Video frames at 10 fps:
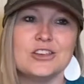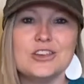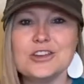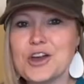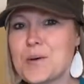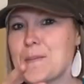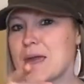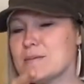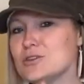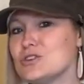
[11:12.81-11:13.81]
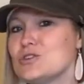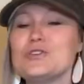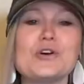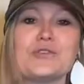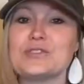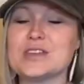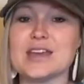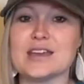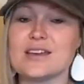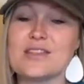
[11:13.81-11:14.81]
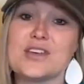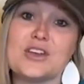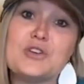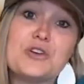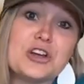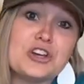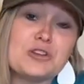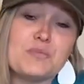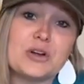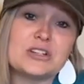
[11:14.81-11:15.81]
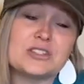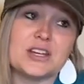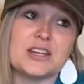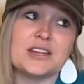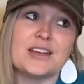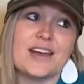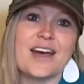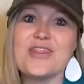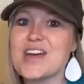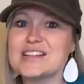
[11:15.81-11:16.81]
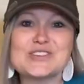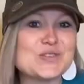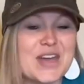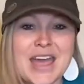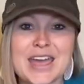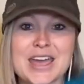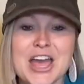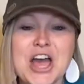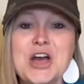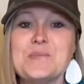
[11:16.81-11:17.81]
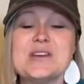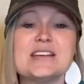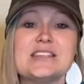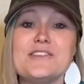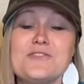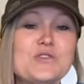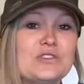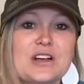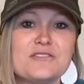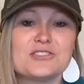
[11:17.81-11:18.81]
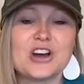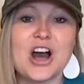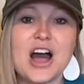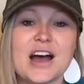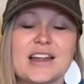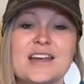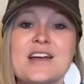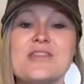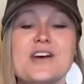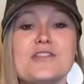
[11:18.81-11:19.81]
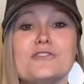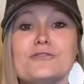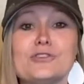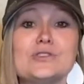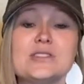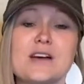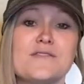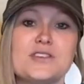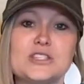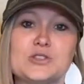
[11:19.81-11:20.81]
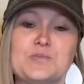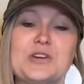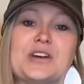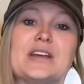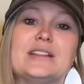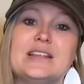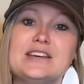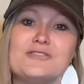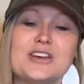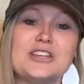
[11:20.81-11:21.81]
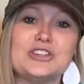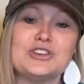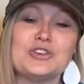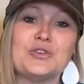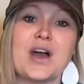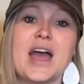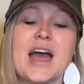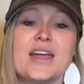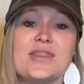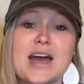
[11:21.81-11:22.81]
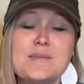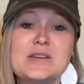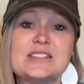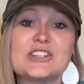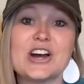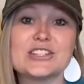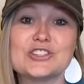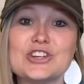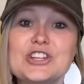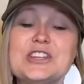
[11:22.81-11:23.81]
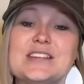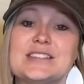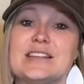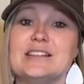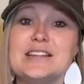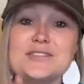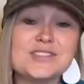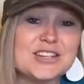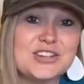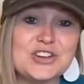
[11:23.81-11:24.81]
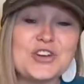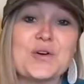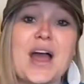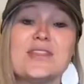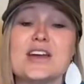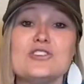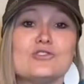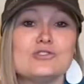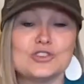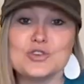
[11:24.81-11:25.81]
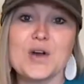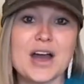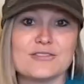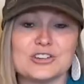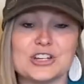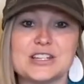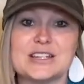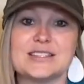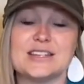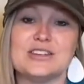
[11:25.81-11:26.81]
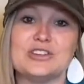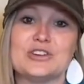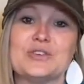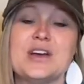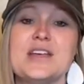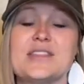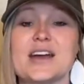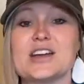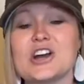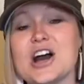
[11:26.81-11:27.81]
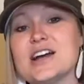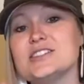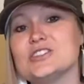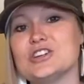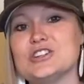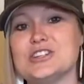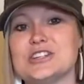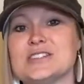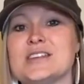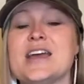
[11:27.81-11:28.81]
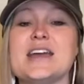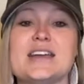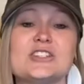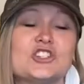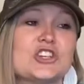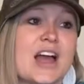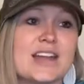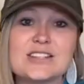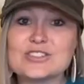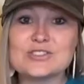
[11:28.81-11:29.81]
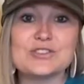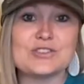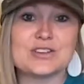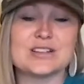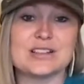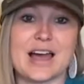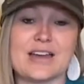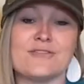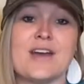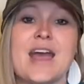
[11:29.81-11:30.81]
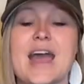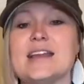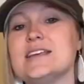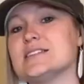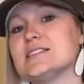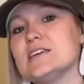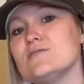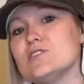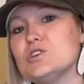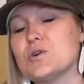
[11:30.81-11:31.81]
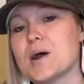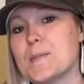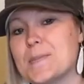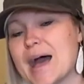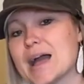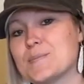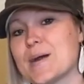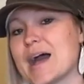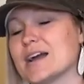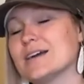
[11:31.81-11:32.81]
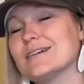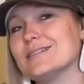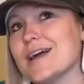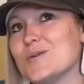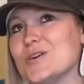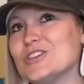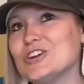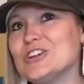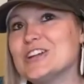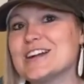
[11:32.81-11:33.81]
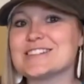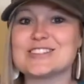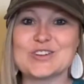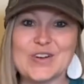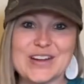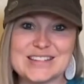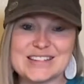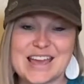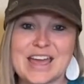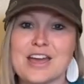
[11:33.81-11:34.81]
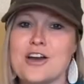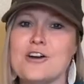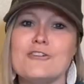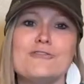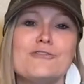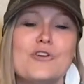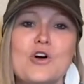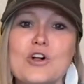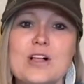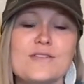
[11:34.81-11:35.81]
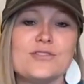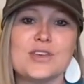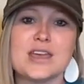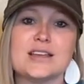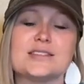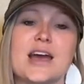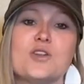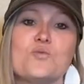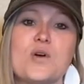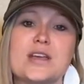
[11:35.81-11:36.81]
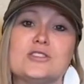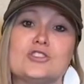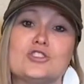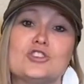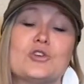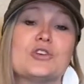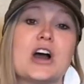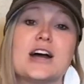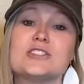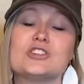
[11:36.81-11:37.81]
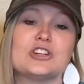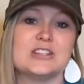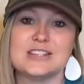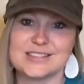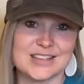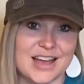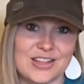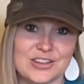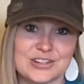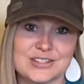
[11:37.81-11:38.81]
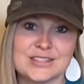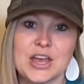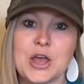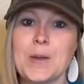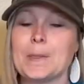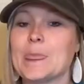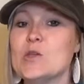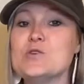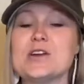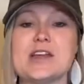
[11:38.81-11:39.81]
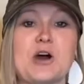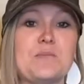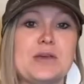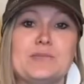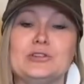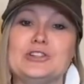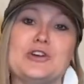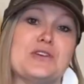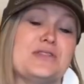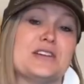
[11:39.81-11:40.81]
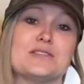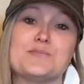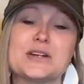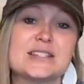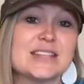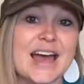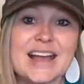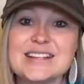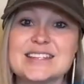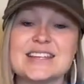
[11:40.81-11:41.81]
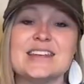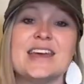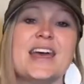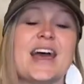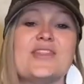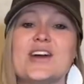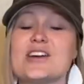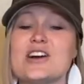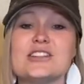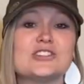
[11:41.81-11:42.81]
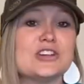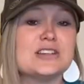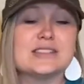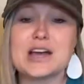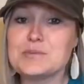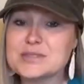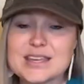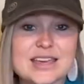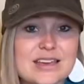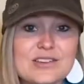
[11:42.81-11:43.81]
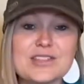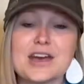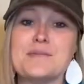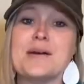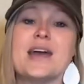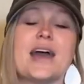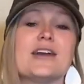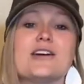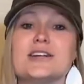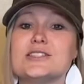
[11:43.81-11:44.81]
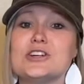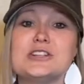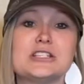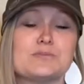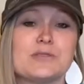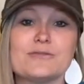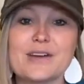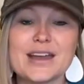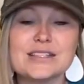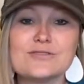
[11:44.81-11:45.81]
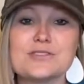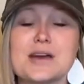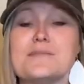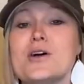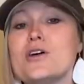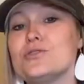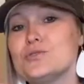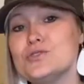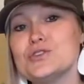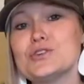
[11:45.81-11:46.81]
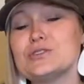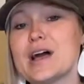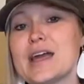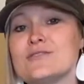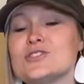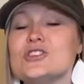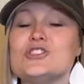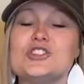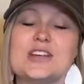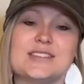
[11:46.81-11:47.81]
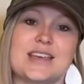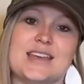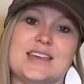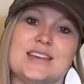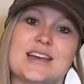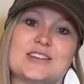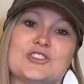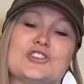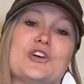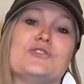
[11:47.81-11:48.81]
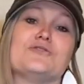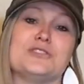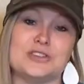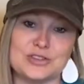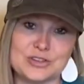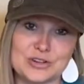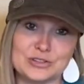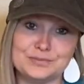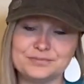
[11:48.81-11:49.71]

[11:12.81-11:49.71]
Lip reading: You know, maybe you don't think that you're a good person, and that's okay. Because if you love God, then the fruits of the Spirit live in you. And that means God's goodness lives in you, and that you do have goodness in you. That God's goodness shines through your life, and he has given you a backpack, like we learned in our story today, full of things and ways to show God's goodness to others. You can help people know that they're protected and that God's goodness helps heal them and God's goodness provides for them through your lives, just like he has shown to you.